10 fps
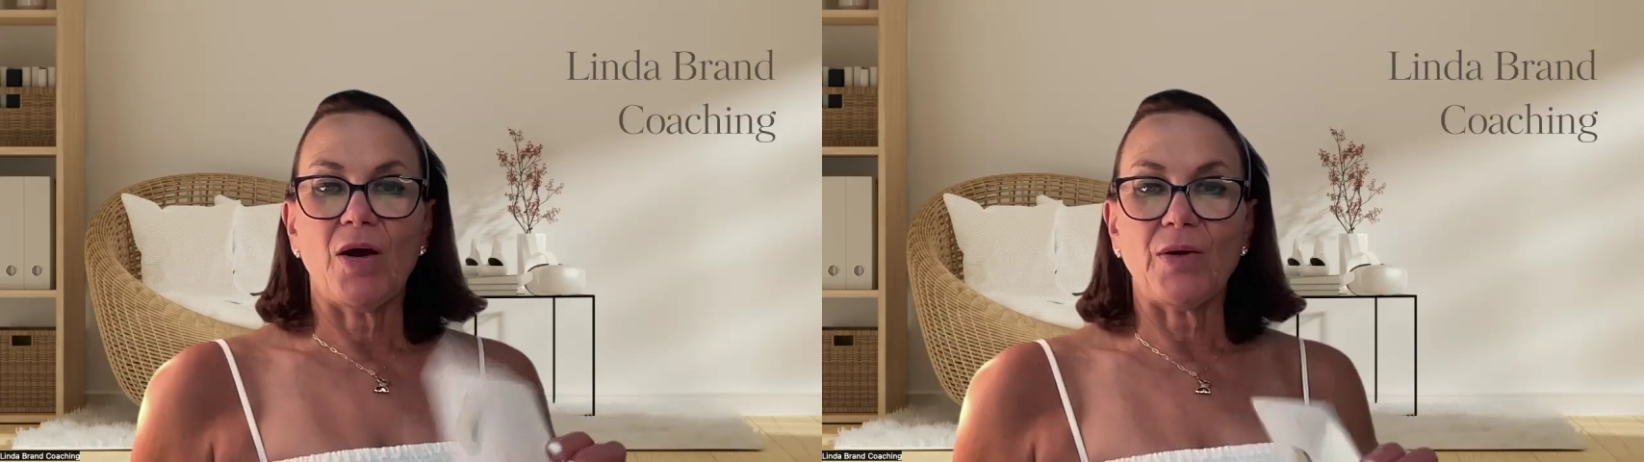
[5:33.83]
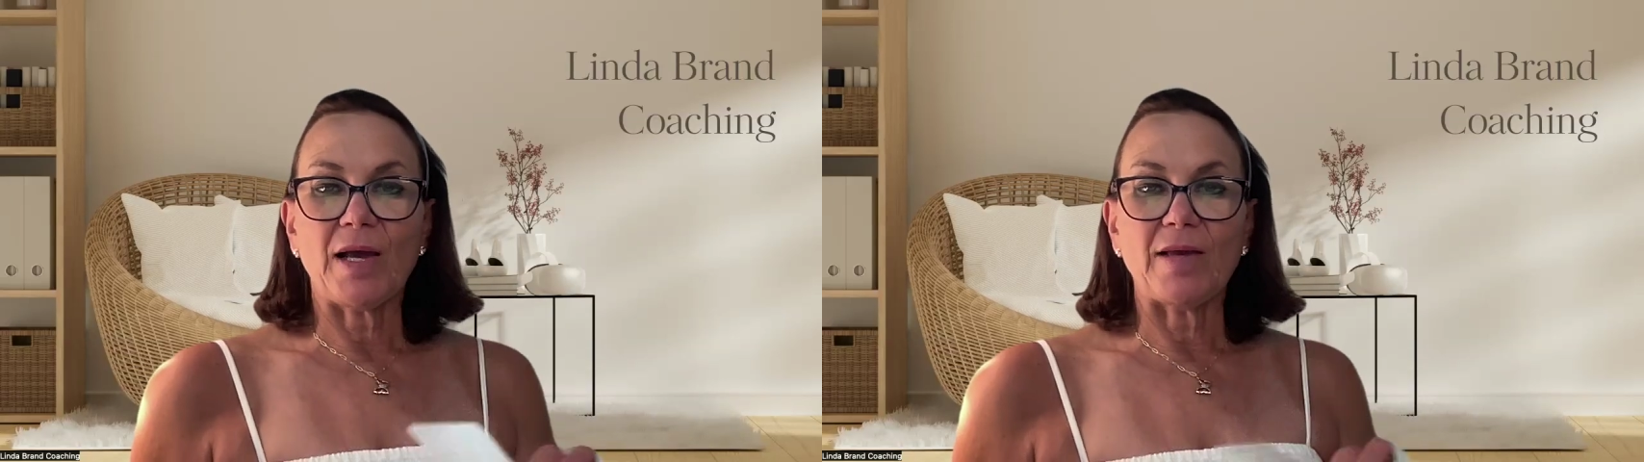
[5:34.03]

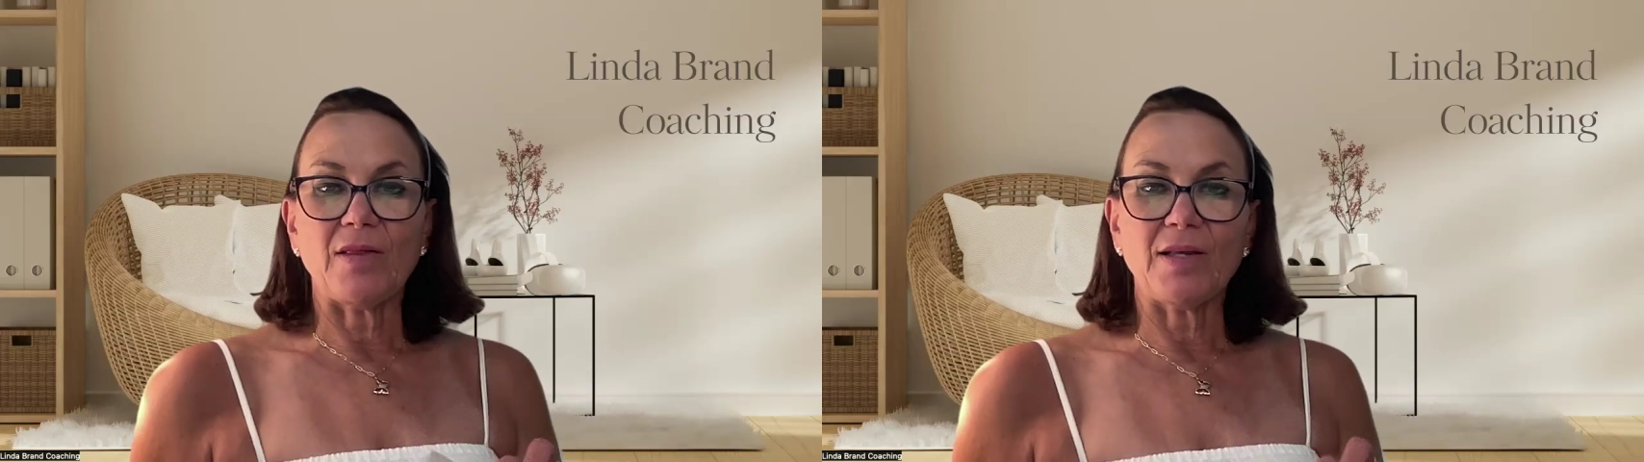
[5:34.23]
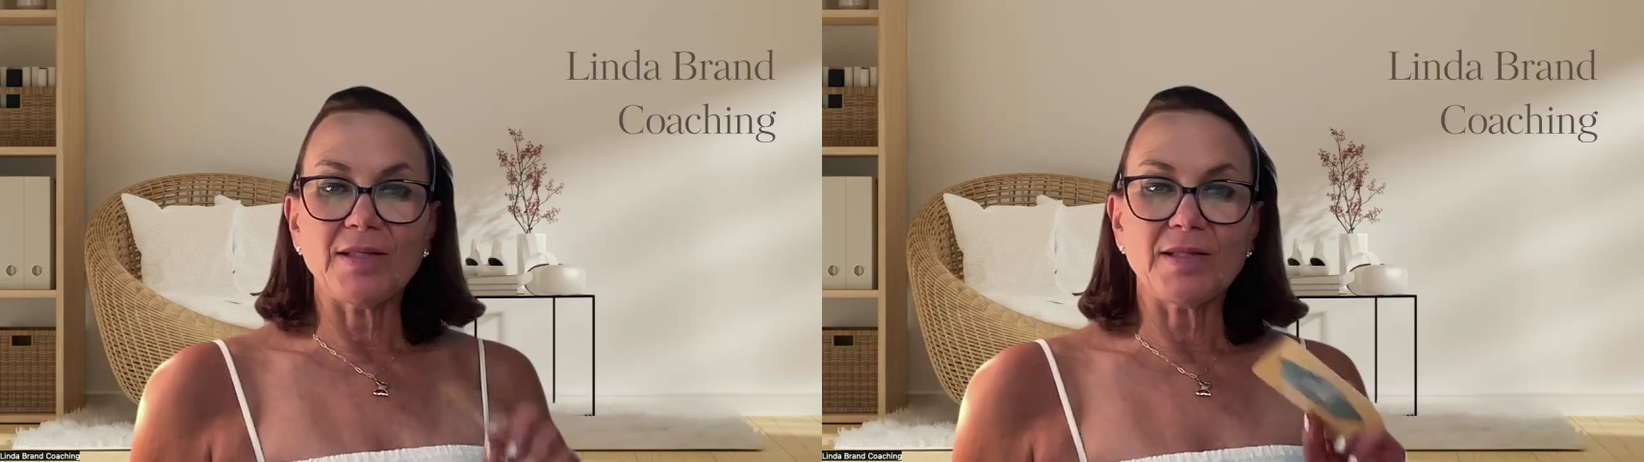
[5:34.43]

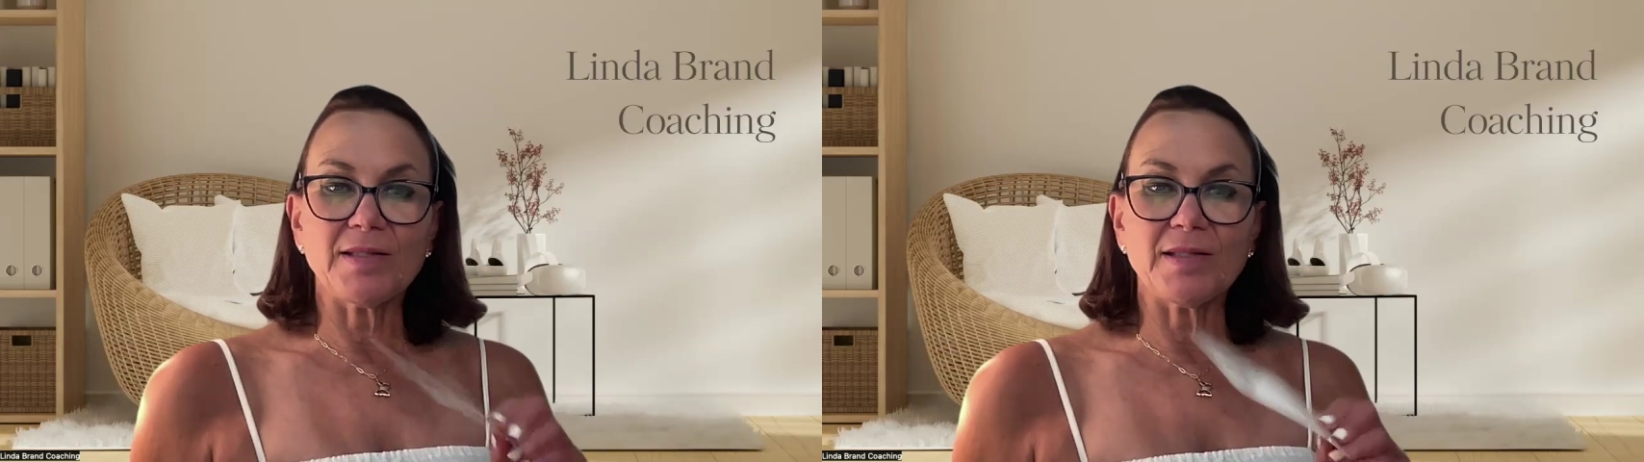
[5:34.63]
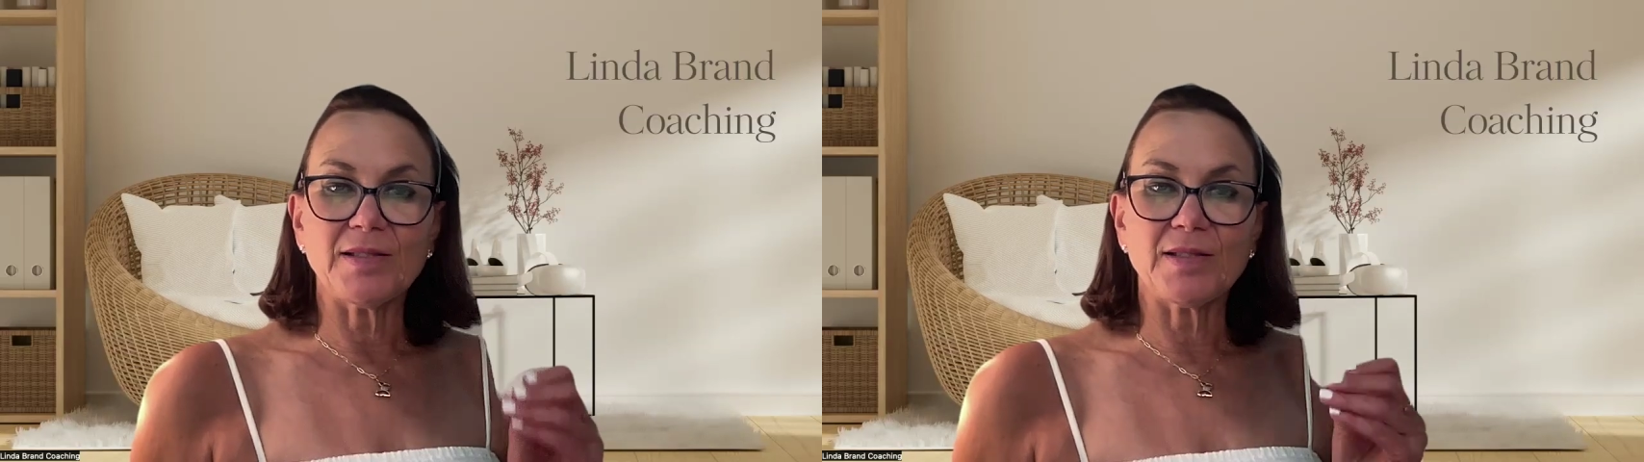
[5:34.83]
Okay, this
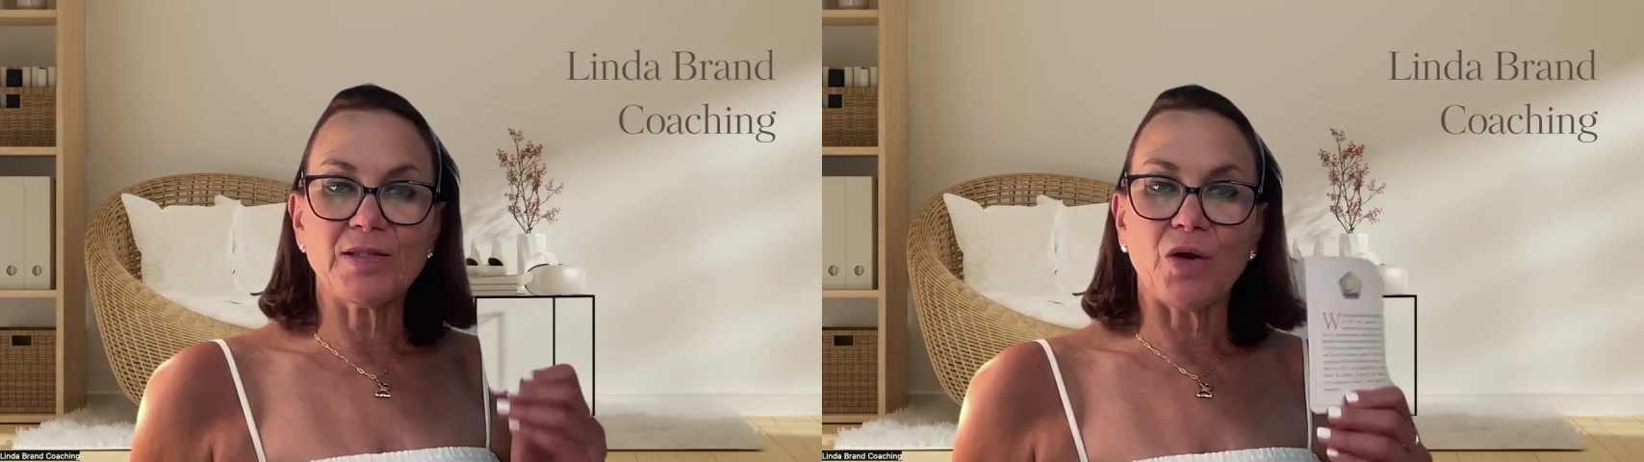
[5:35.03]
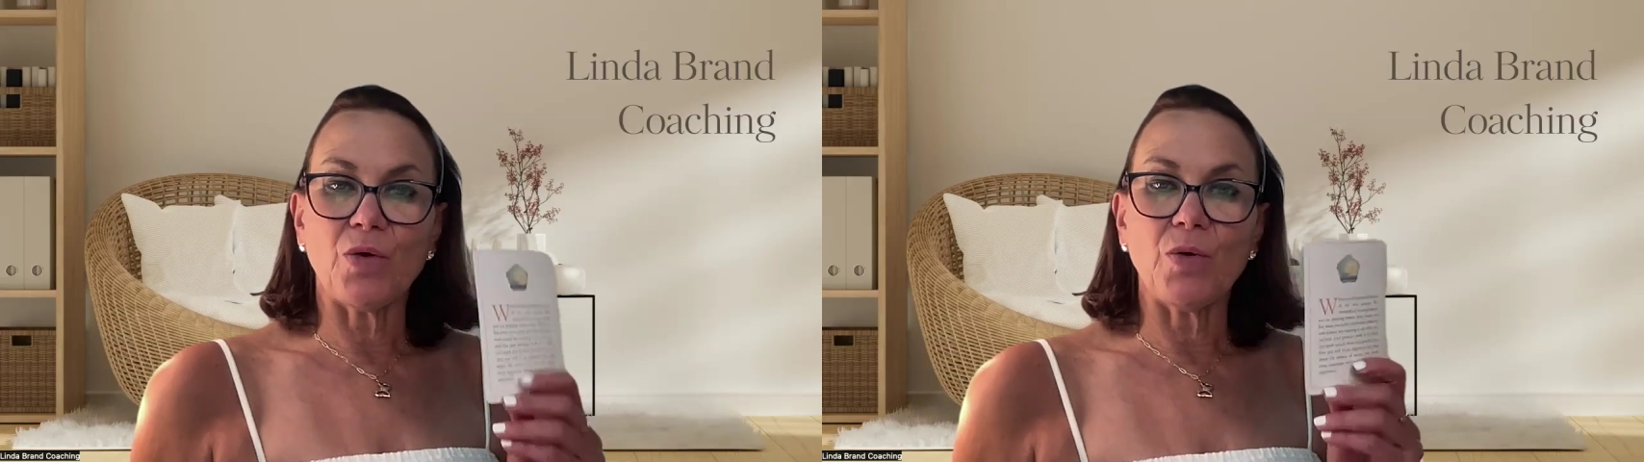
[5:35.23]
is
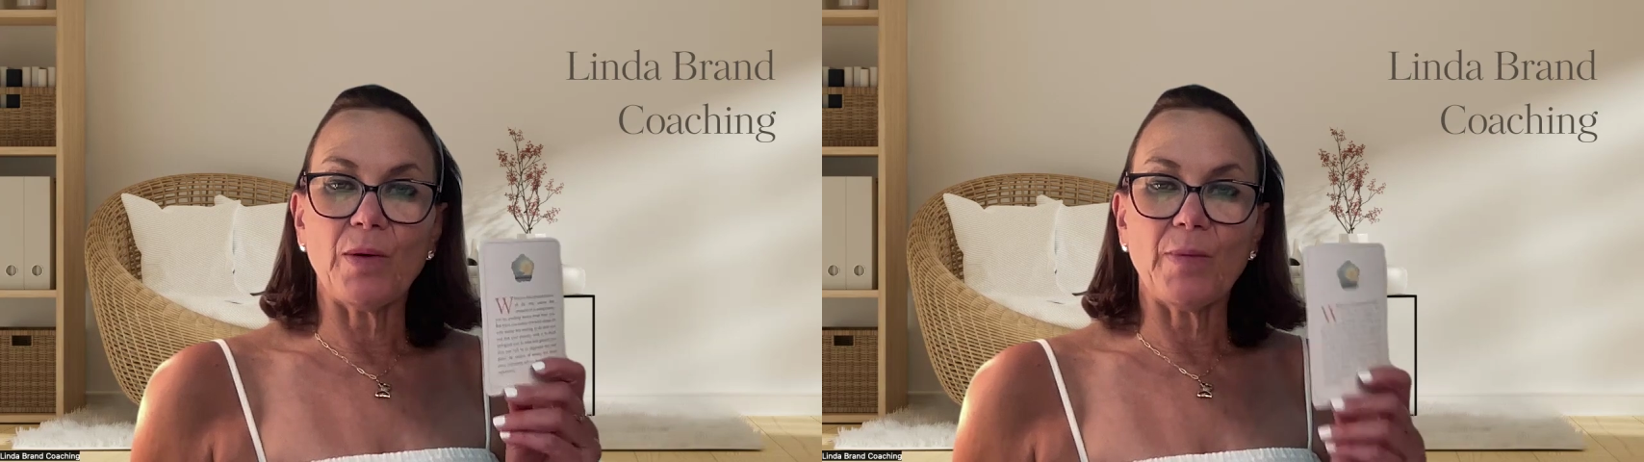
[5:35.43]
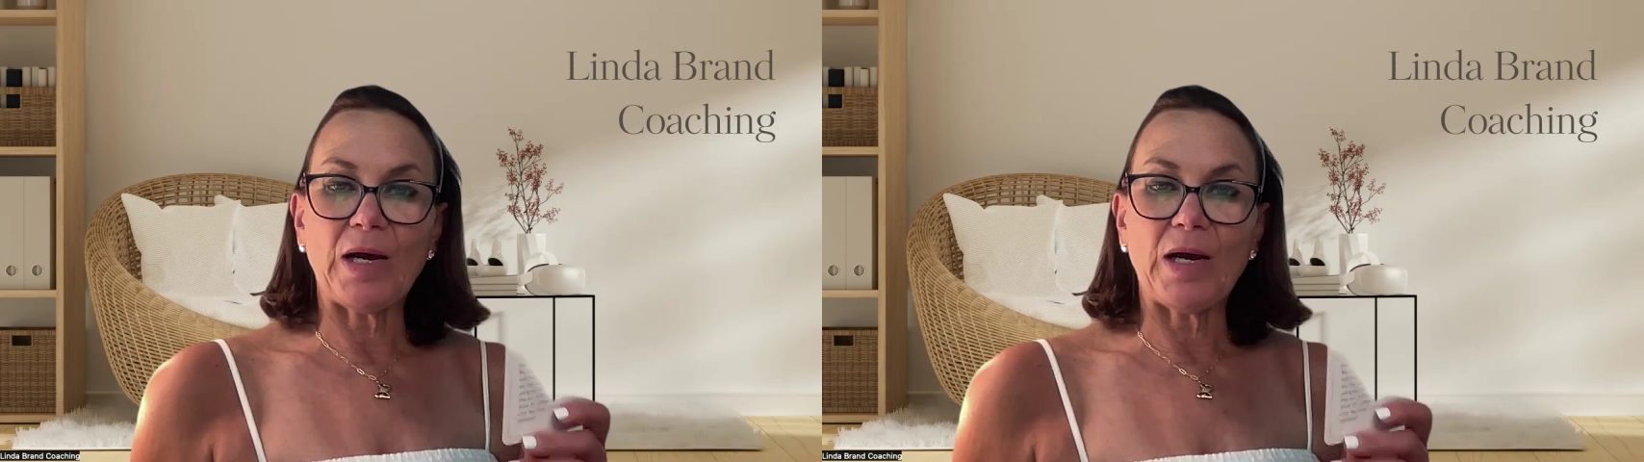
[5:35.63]
so